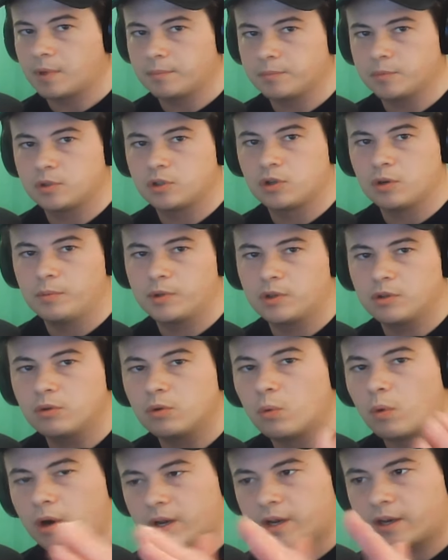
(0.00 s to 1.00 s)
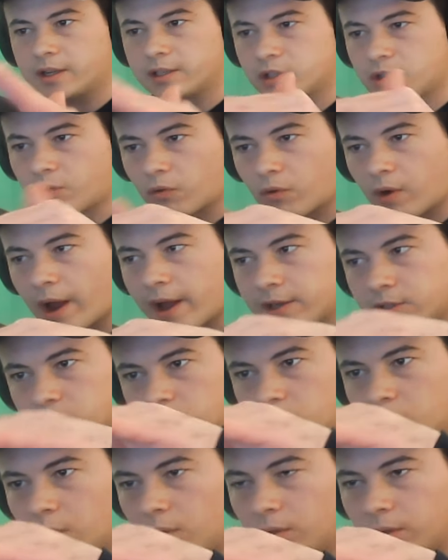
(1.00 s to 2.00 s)
I'm assuming you'd want it as
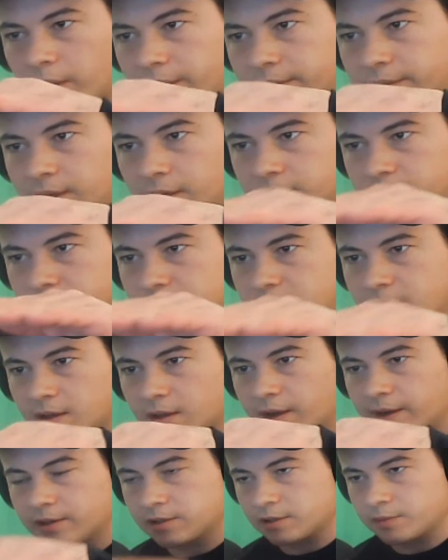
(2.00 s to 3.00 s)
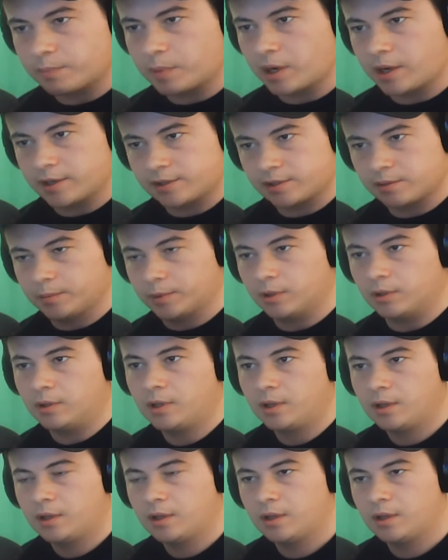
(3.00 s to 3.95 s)
gradual and a decline as possible,